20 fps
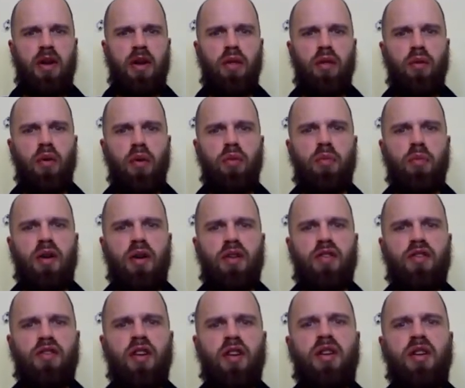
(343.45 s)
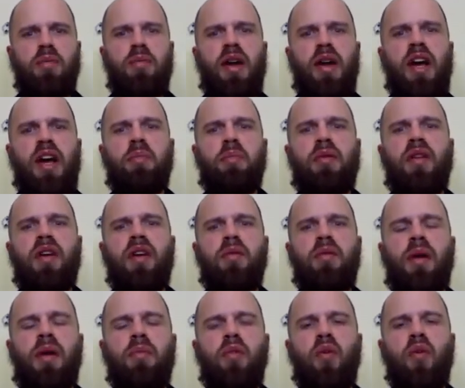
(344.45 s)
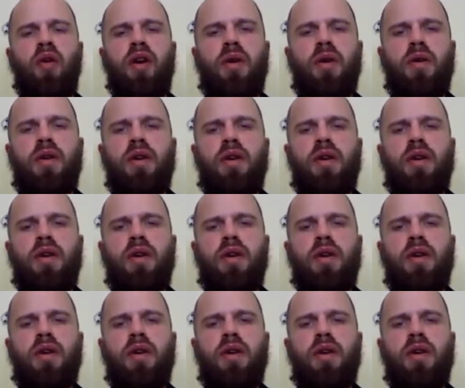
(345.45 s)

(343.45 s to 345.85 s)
throat burn is starting to pick up a little bit more.